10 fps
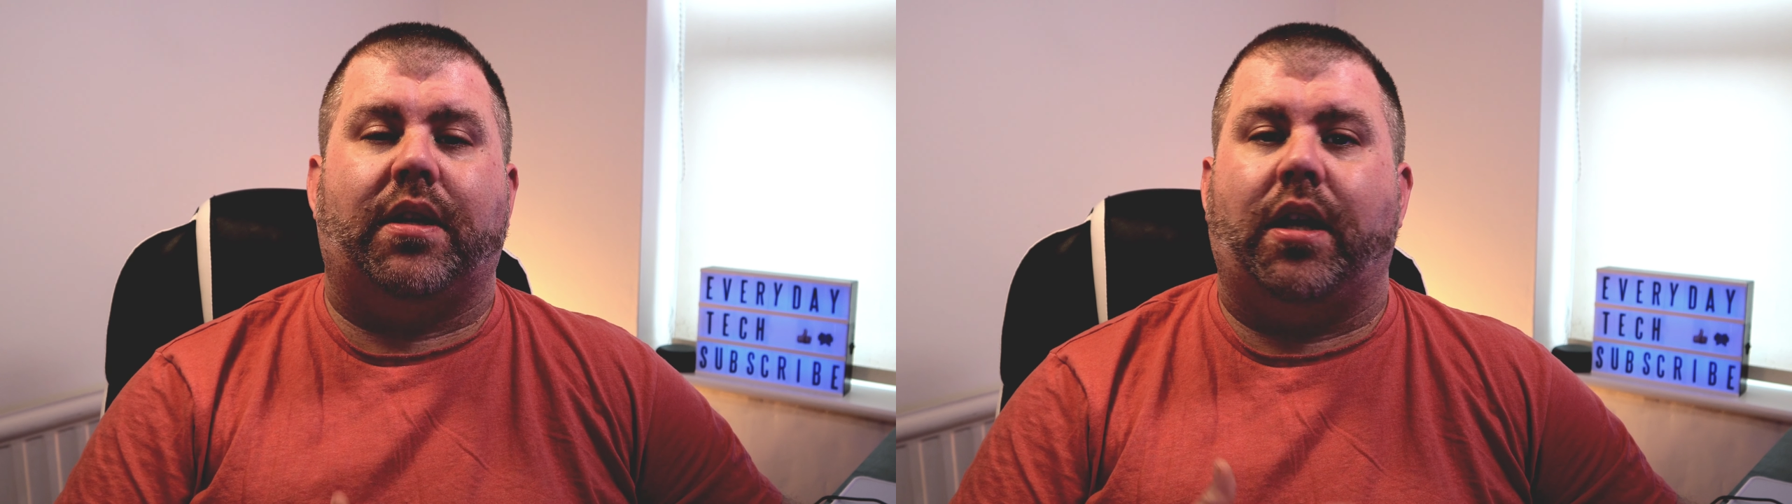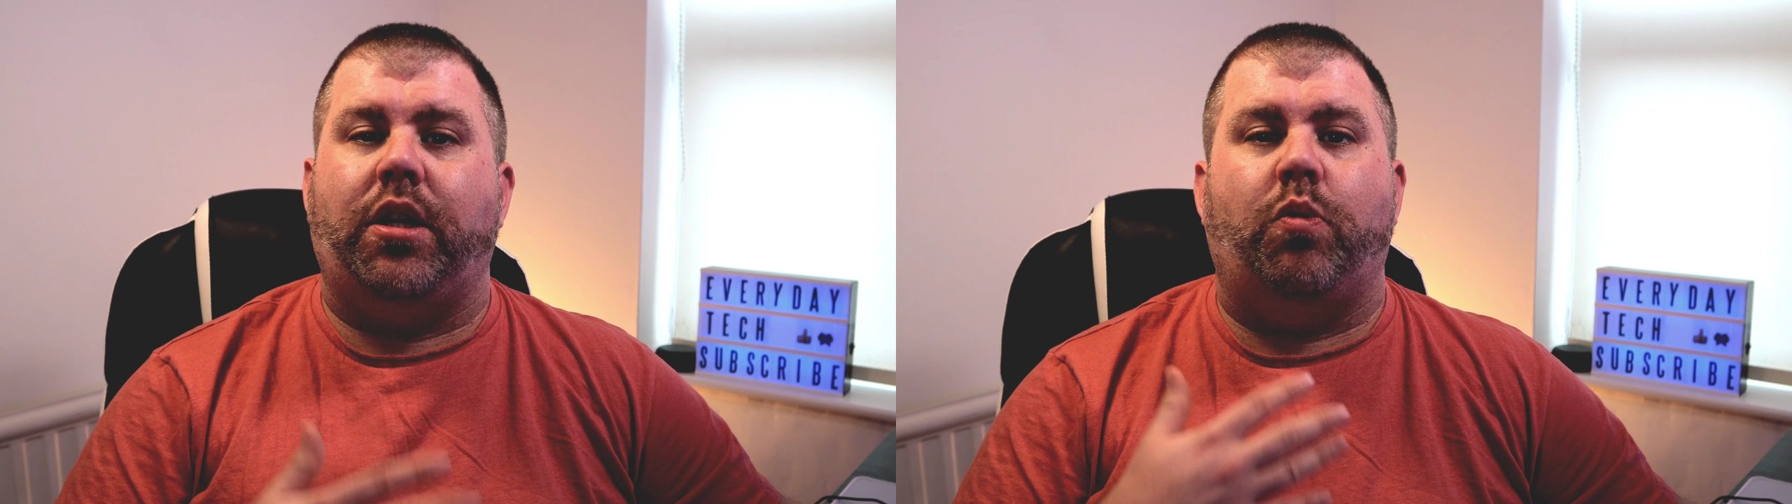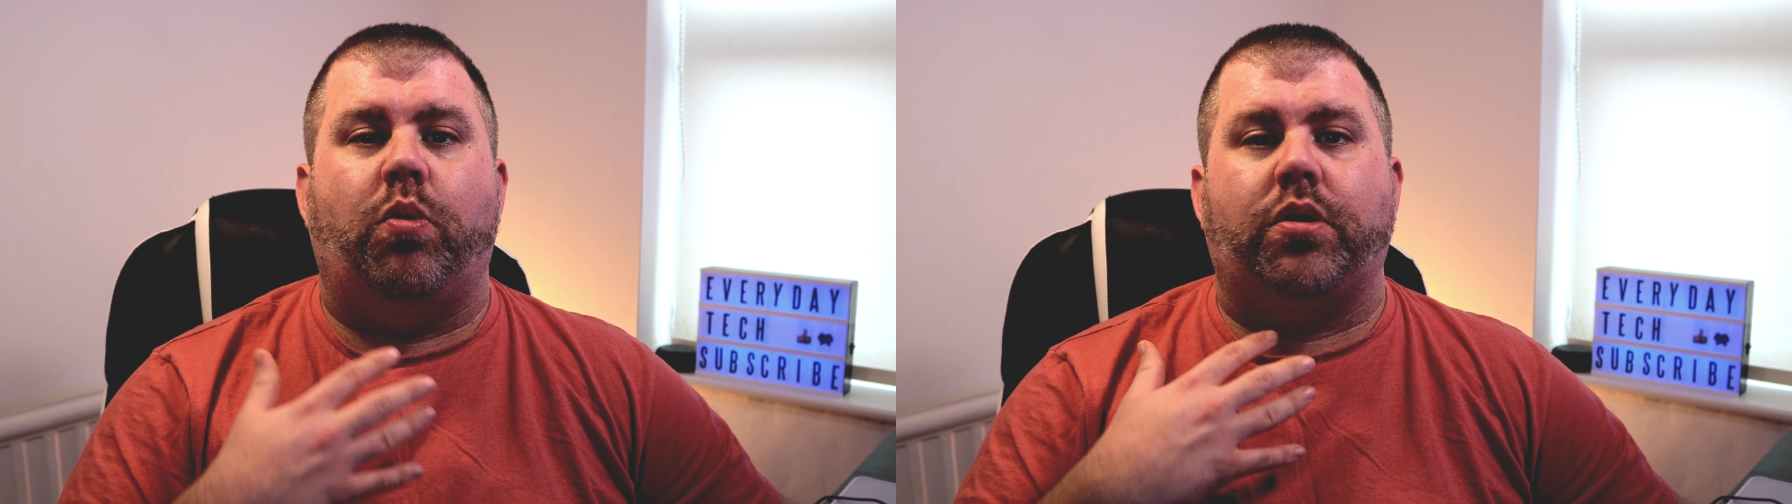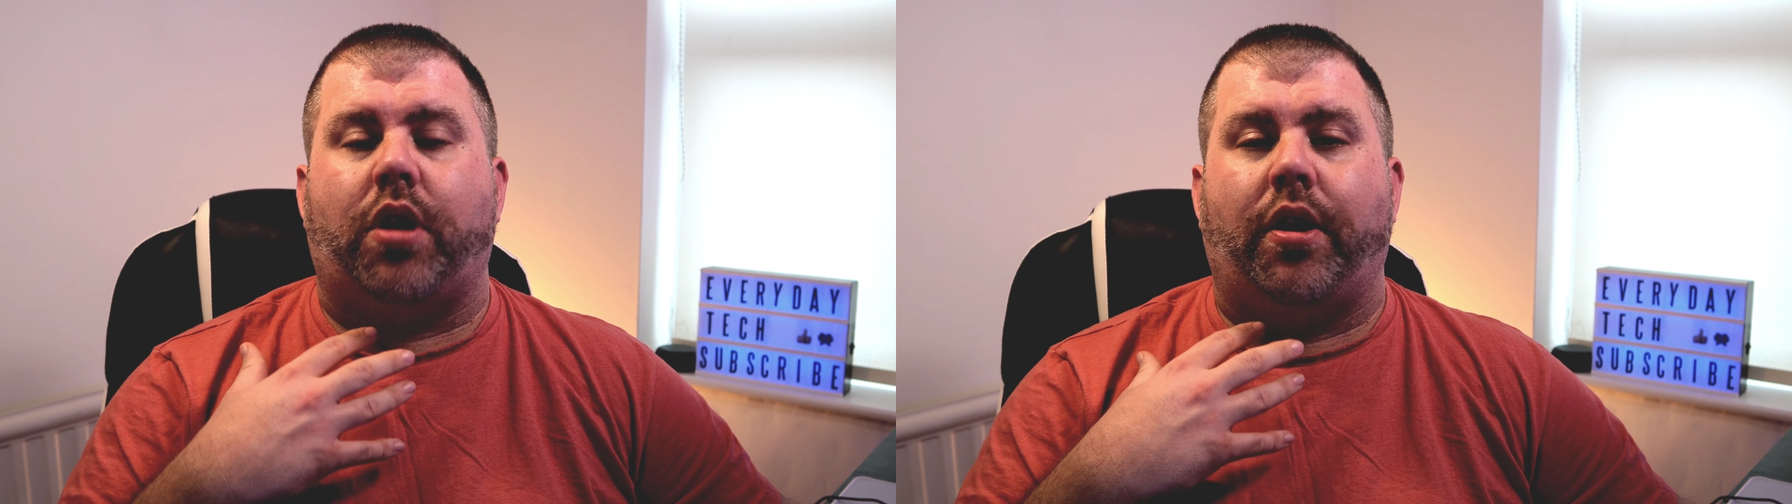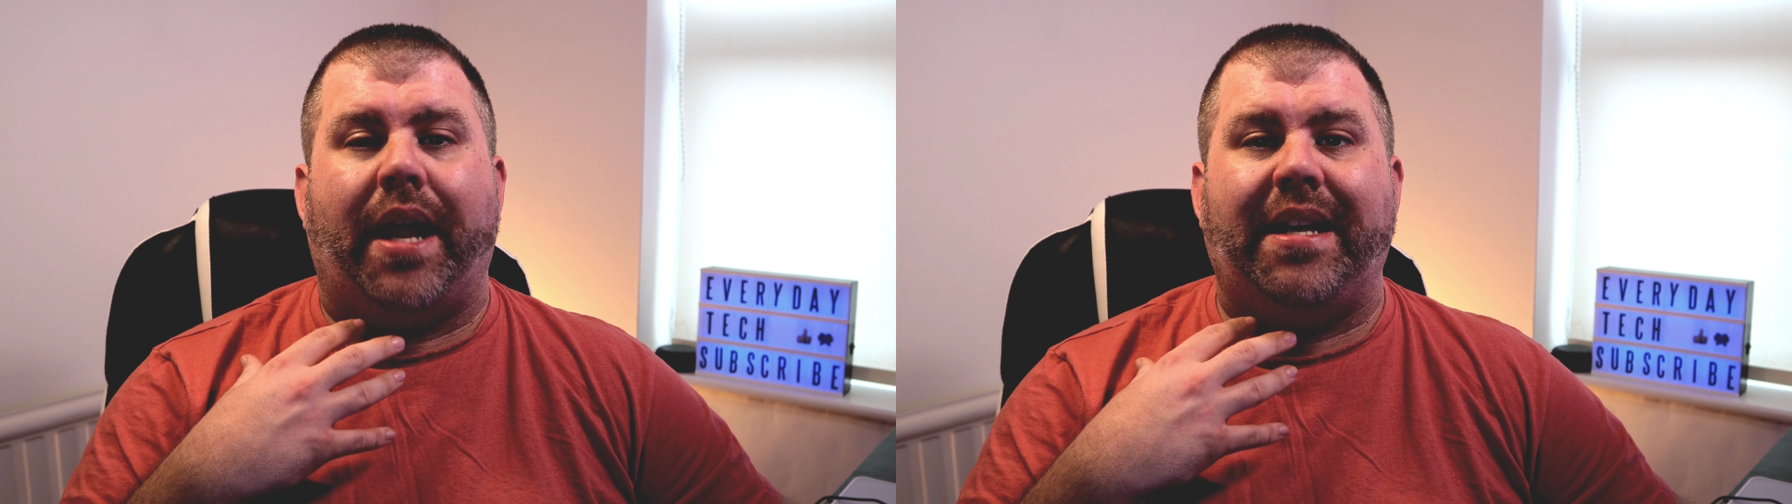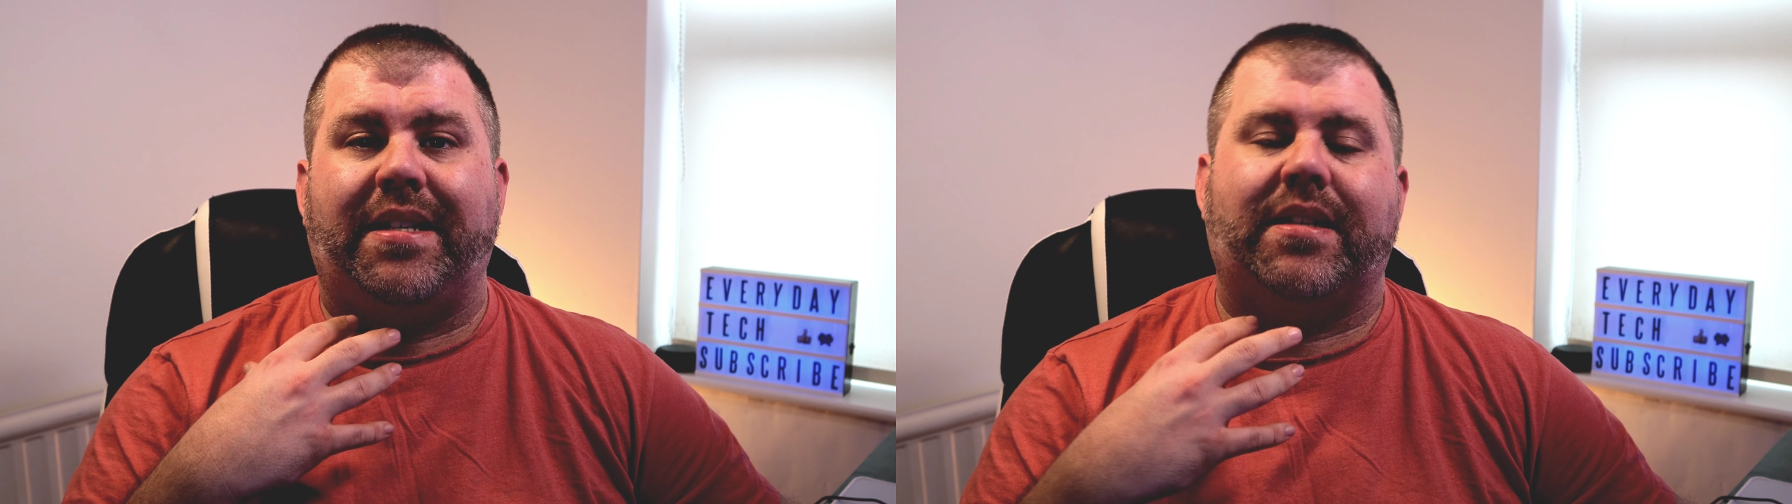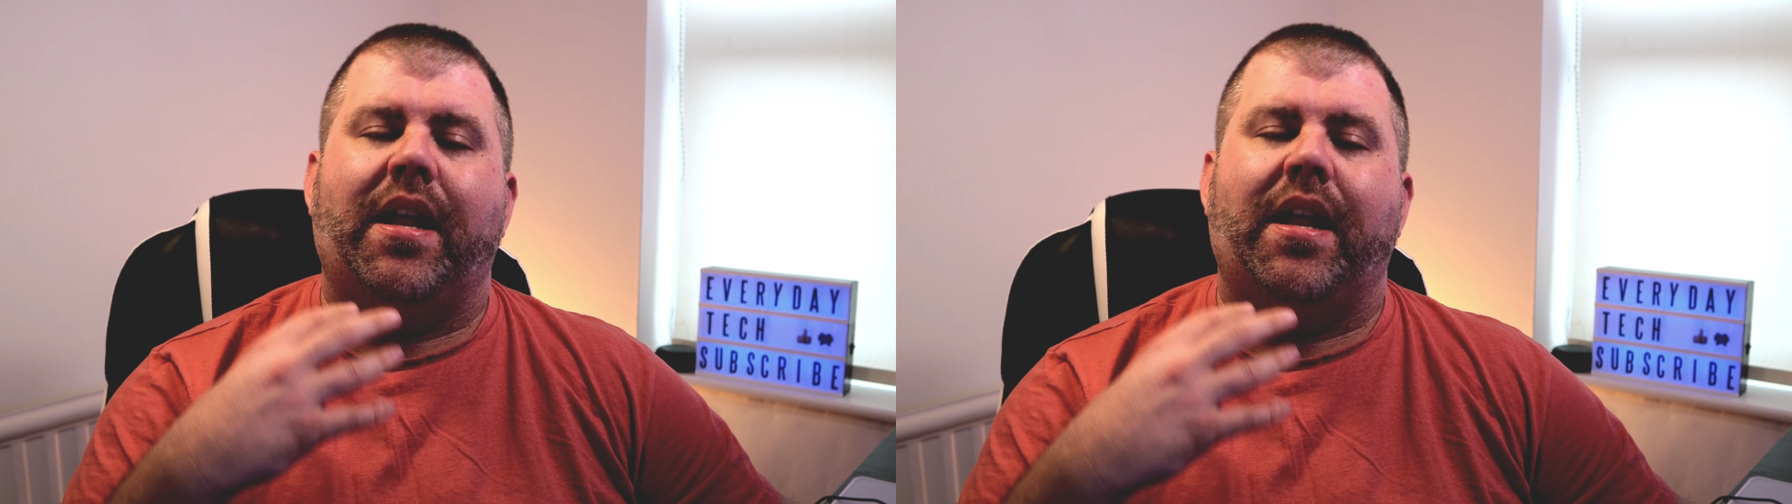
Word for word: it like you would on a